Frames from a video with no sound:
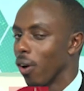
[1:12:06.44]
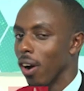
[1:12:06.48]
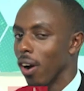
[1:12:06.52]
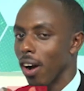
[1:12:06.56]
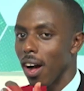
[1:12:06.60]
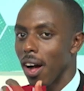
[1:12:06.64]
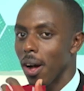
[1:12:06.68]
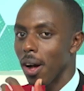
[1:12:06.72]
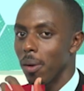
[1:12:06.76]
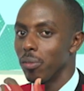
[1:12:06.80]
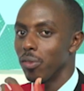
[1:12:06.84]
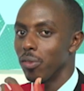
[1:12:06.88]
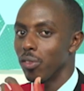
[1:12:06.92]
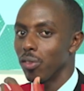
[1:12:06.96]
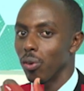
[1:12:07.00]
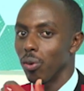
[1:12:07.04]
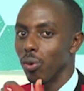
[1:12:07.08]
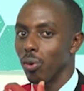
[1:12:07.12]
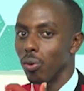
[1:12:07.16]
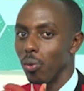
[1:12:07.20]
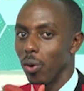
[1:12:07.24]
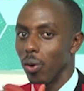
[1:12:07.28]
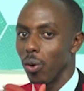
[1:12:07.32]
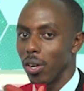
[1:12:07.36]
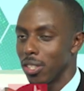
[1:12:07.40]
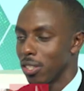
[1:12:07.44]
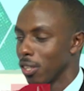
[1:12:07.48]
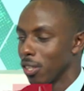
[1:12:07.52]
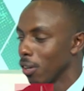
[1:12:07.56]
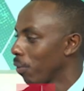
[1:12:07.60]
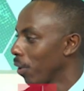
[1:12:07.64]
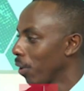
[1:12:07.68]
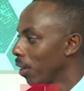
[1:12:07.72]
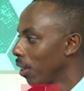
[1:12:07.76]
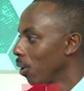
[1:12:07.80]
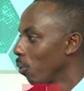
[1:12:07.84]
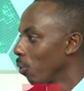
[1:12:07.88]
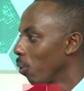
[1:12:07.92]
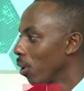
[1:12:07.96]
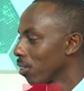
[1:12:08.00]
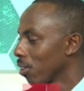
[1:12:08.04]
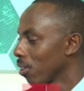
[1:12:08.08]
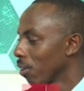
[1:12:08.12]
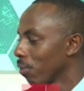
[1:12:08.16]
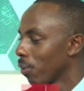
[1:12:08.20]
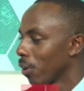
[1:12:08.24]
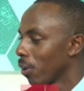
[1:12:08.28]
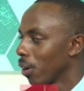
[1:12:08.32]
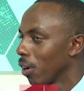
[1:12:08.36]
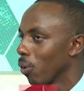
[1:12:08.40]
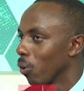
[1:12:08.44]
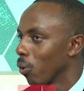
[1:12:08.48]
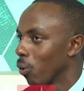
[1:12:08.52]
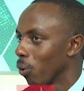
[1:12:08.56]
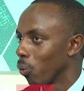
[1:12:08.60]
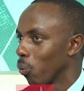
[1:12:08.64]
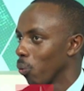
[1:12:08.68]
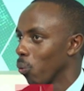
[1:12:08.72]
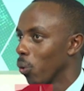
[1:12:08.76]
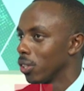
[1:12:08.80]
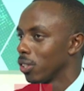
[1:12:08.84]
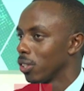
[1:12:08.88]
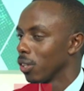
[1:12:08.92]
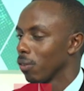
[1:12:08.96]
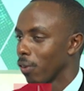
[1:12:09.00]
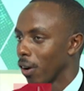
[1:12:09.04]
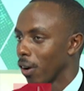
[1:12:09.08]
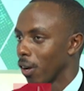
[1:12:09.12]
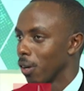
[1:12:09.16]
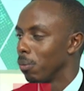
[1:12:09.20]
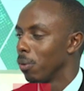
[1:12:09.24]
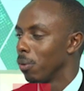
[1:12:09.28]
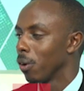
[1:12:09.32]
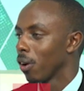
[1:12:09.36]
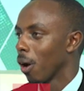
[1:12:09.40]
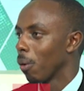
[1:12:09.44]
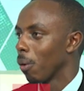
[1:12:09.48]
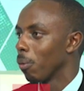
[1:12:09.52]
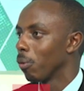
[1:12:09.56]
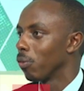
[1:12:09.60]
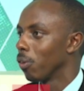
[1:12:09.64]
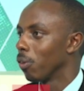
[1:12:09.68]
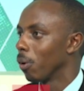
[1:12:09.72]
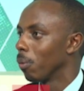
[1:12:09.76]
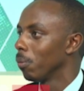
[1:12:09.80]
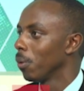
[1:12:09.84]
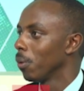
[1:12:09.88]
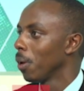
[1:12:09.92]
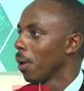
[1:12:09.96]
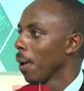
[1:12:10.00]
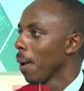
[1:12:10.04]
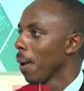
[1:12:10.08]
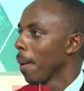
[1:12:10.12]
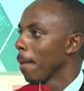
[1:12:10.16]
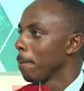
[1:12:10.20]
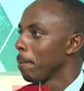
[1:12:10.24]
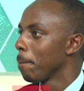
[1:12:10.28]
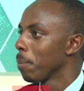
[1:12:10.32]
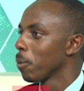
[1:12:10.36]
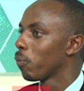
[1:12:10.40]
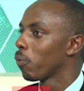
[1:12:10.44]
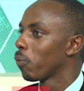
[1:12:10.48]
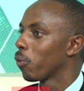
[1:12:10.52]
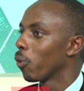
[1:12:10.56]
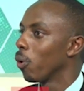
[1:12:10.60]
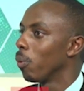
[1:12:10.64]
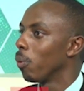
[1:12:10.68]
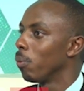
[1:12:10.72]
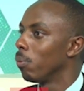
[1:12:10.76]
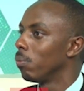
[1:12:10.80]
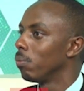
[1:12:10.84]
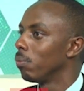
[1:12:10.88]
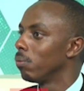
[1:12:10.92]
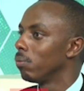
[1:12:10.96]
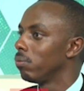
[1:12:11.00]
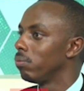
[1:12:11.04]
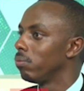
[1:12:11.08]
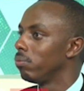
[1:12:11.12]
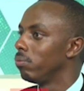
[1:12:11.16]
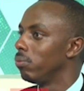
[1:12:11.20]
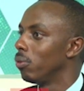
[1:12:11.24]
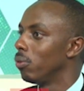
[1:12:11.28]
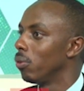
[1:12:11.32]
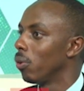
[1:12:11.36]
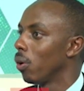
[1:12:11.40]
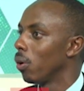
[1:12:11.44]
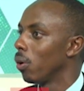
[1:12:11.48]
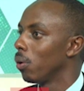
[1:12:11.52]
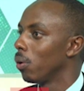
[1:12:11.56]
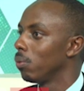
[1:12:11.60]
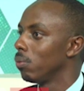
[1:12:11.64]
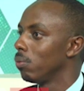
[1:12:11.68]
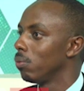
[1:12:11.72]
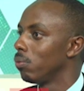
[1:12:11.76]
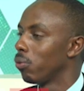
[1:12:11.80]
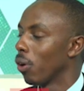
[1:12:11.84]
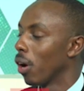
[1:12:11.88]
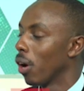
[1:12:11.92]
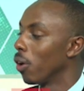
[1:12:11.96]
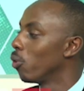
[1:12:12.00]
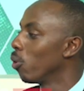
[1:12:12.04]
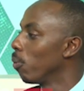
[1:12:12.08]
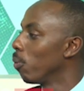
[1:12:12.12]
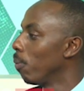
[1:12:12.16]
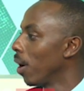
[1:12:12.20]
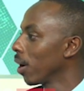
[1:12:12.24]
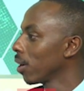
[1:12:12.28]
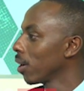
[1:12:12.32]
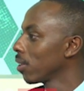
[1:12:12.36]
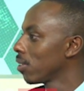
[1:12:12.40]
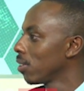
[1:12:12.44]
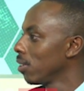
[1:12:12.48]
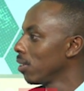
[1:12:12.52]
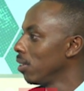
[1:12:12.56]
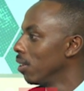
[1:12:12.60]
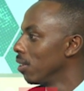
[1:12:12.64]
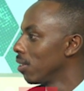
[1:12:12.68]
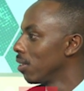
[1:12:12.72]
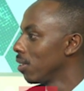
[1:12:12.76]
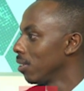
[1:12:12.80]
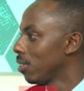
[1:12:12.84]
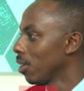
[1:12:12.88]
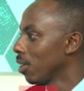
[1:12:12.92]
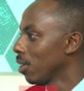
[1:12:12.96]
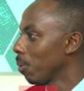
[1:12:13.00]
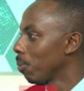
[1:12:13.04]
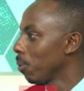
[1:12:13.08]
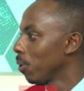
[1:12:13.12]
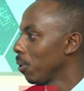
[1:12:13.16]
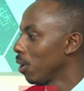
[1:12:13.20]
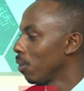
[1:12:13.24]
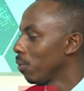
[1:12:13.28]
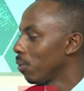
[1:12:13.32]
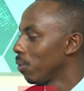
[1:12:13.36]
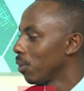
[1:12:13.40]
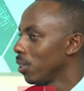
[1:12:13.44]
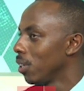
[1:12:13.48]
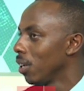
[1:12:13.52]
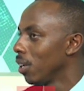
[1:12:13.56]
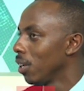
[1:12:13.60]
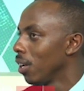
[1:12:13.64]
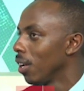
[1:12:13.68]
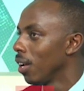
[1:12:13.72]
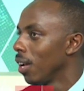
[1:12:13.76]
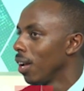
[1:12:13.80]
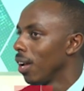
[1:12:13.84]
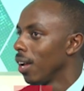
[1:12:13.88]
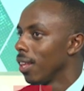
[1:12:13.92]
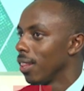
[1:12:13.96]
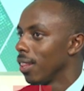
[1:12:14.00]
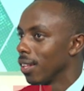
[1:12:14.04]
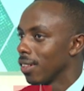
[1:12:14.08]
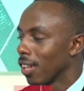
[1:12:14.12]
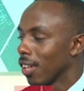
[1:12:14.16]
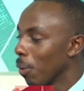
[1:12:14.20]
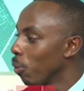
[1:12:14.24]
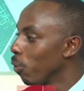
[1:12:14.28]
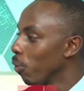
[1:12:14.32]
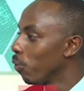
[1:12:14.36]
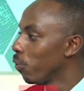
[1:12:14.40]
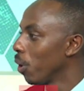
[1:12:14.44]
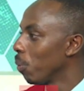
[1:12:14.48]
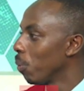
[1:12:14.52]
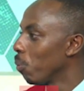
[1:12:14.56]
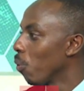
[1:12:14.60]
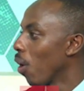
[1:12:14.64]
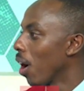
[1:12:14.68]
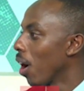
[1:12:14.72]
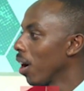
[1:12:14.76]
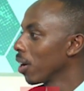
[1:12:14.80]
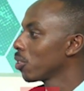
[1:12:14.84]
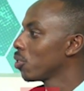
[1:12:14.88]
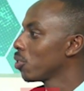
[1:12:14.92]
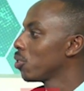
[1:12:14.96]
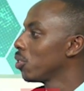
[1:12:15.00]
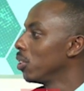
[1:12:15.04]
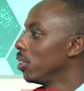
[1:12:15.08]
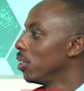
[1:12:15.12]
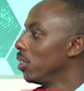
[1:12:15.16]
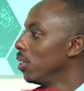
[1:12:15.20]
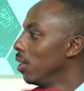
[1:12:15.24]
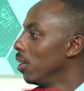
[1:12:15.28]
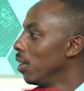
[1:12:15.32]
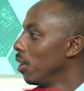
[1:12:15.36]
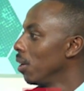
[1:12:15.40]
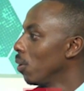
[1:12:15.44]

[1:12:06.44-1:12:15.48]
or arms or whatever they were suffering or whatever had become of them from random accidents that happen every day, that some of them were actually...